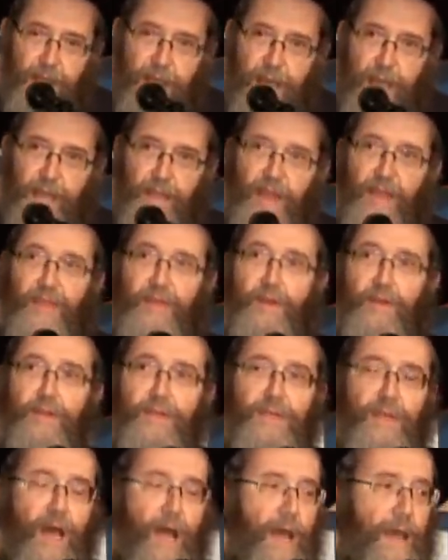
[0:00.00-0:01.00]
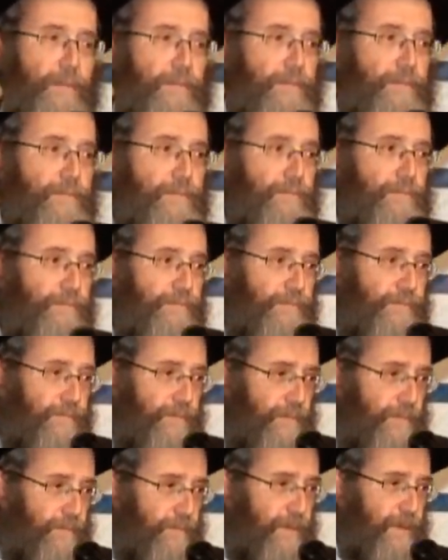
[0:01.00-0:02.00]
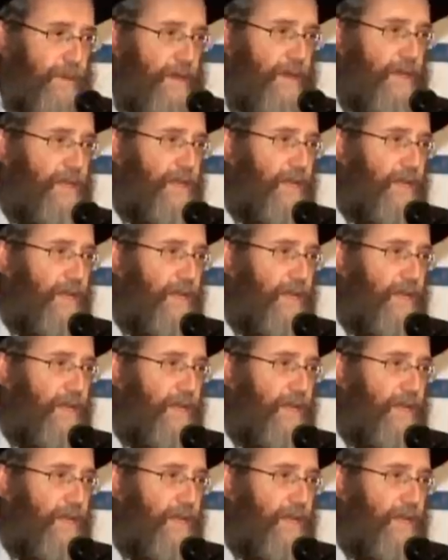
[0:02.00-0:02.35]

And the third time, he